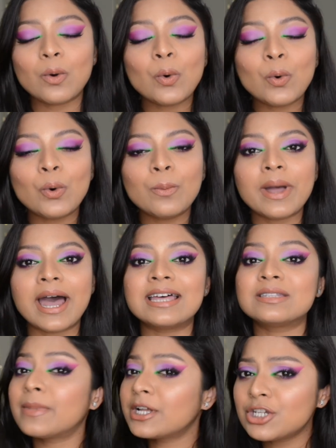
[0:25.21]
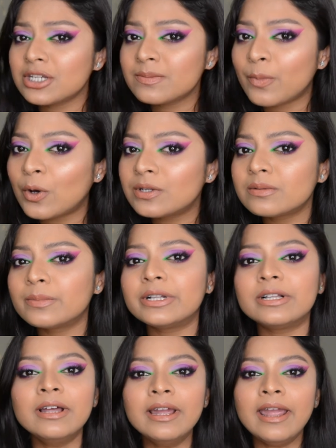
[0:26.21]
home as much as
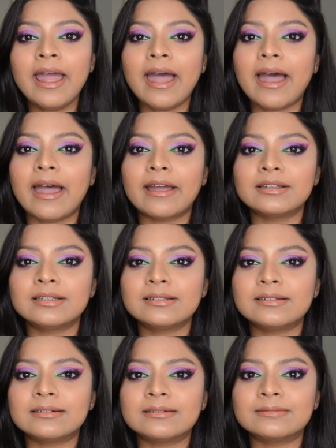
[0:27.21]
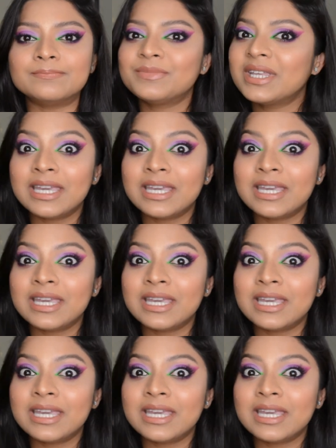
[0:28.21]
possible and um,